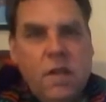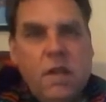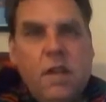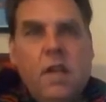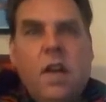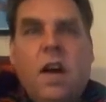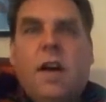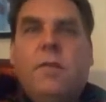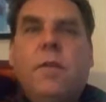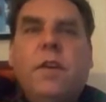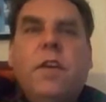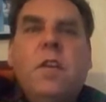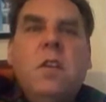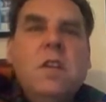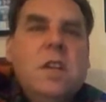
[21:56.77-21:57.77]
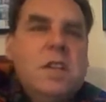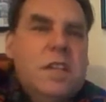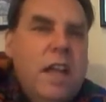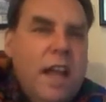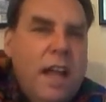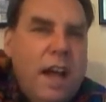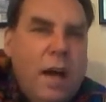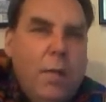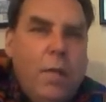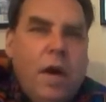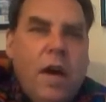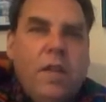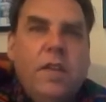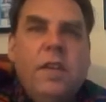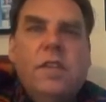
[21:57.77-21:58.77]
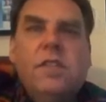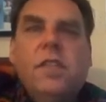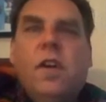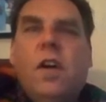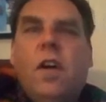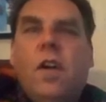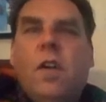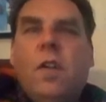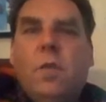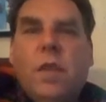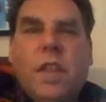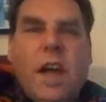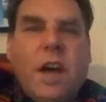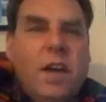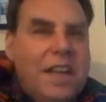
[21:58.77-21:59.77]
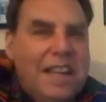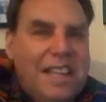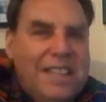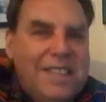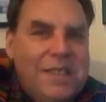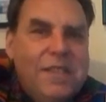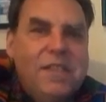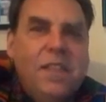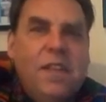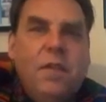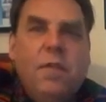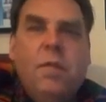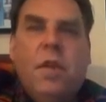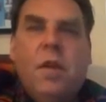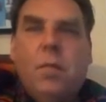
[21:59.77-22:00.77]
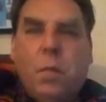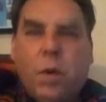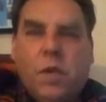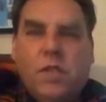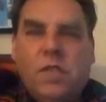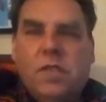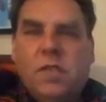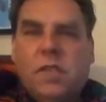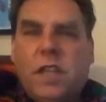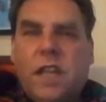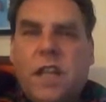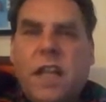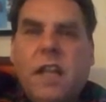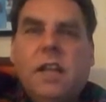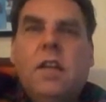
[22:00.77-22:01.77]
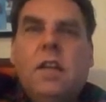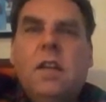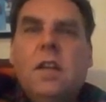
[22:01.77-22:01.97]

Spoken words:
the offer to help others without interest in a personal gain.